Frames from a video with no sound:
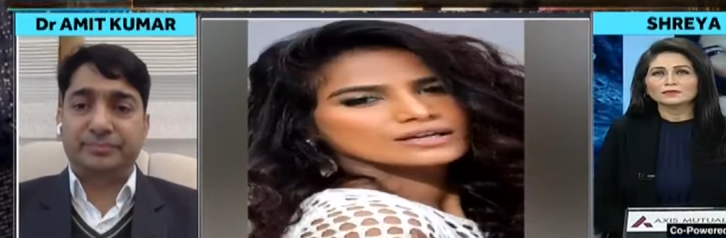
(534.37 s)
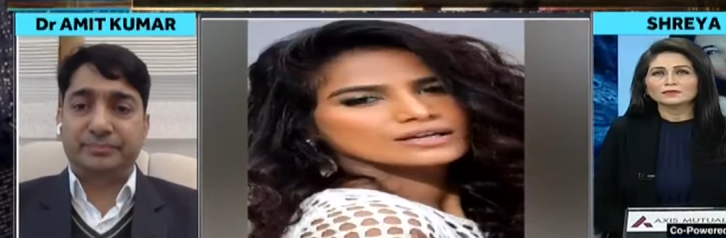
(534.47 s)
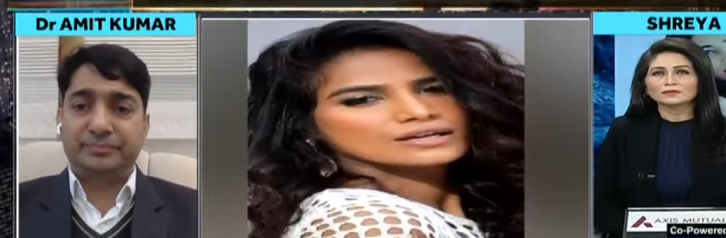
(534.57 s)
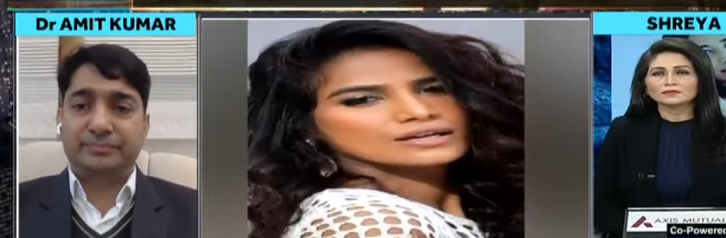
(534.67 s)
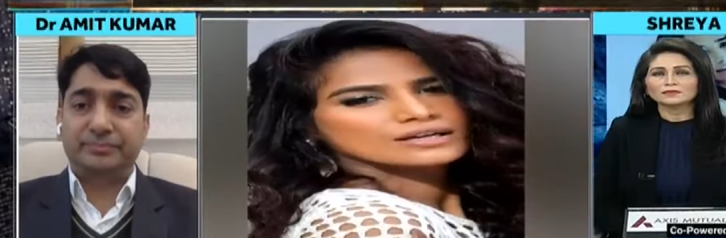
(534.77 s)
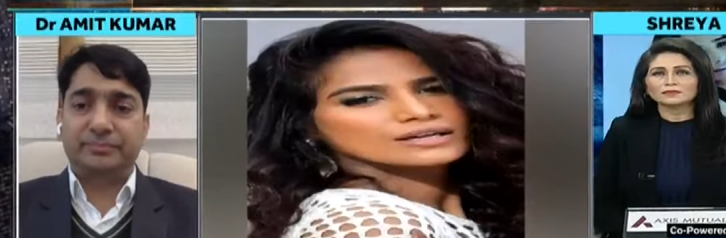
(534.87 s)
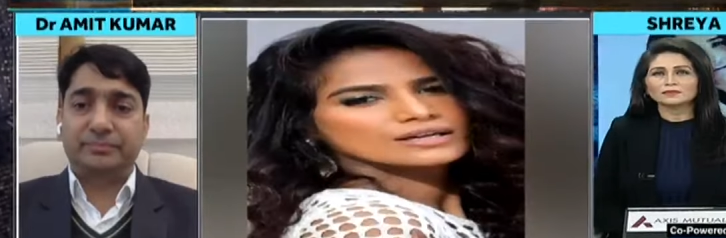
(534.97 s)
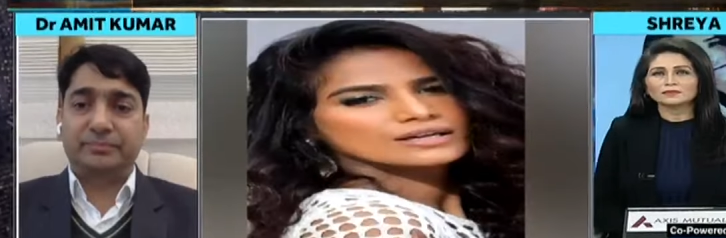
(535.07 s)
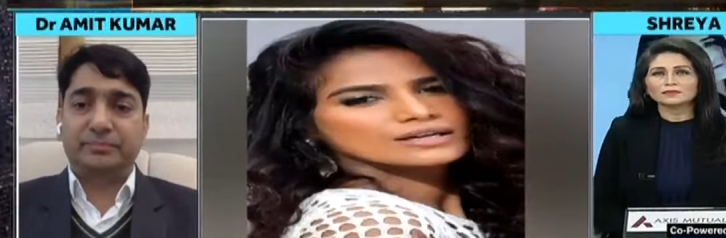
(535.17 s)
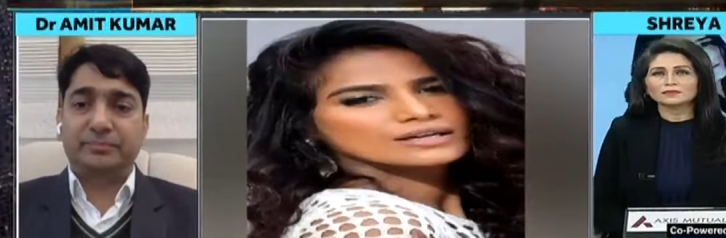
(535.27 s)

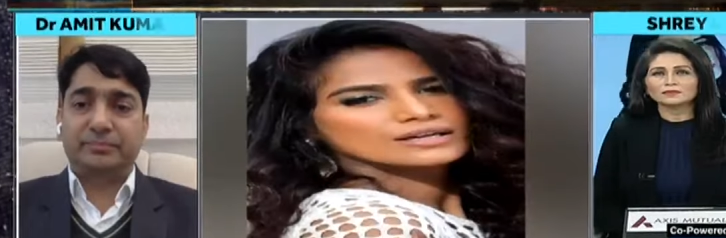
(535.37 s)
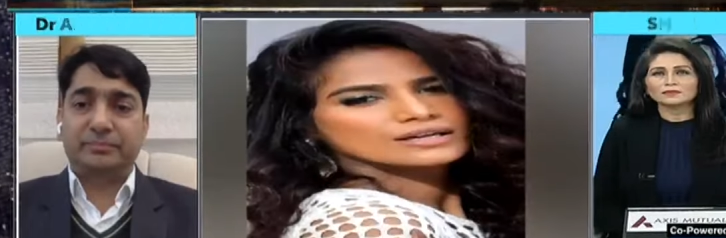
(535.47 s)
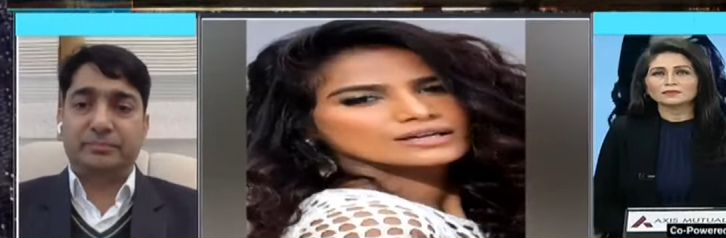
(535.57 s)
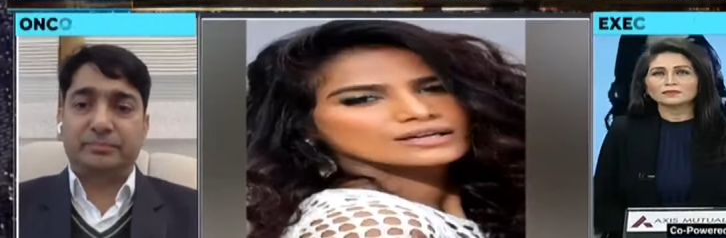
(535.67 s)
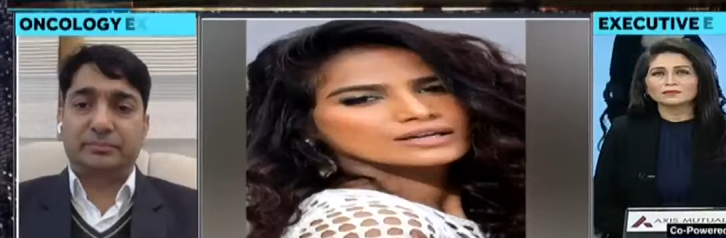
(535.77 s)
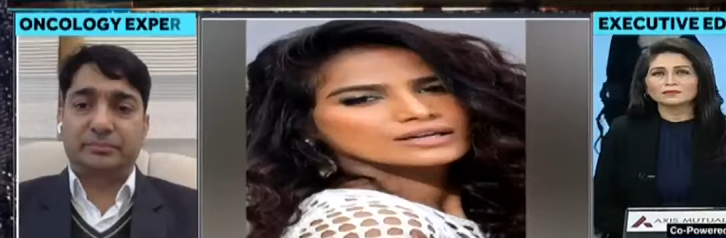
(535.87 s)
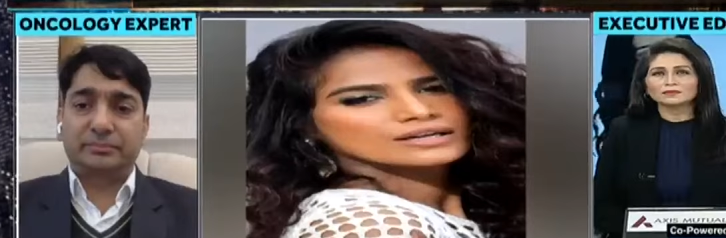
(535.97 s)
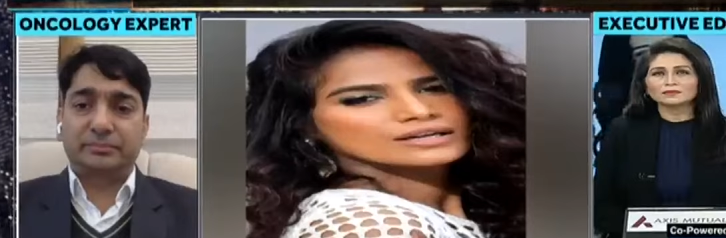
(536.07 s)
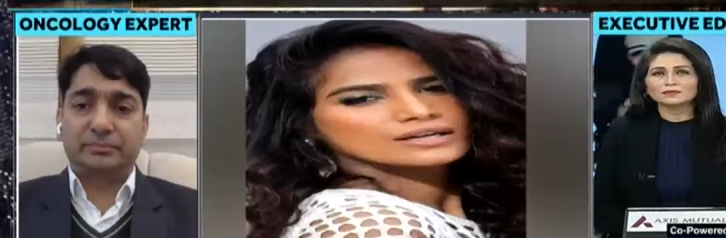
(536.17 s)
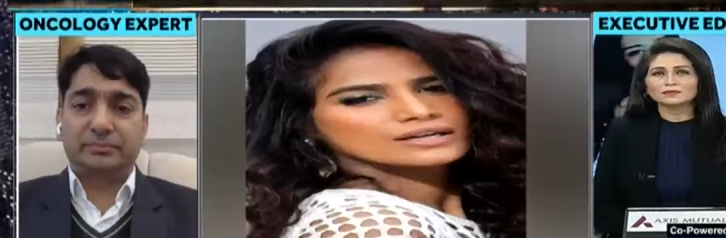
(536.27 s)

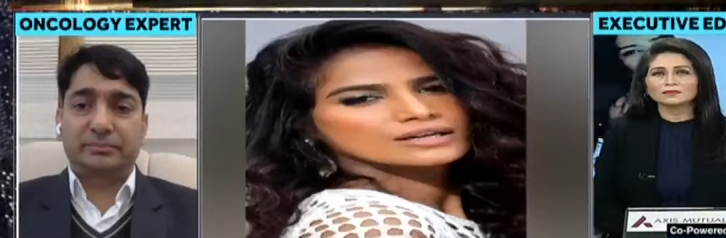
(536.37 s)
(silence)